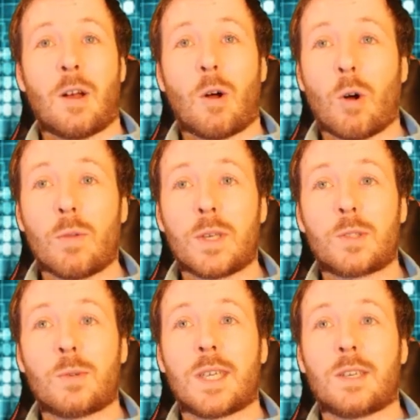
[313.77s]
all these
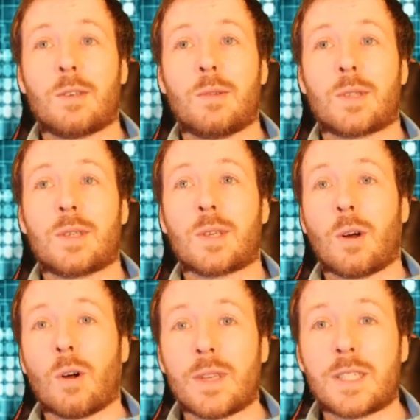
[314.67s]
unique users,
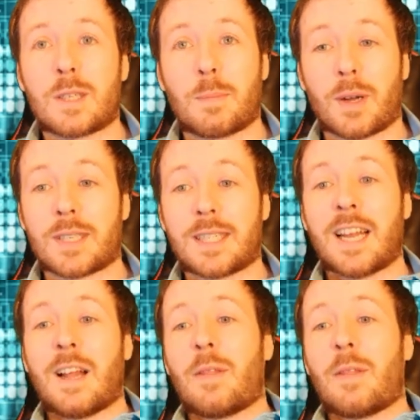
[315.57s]
all these deposits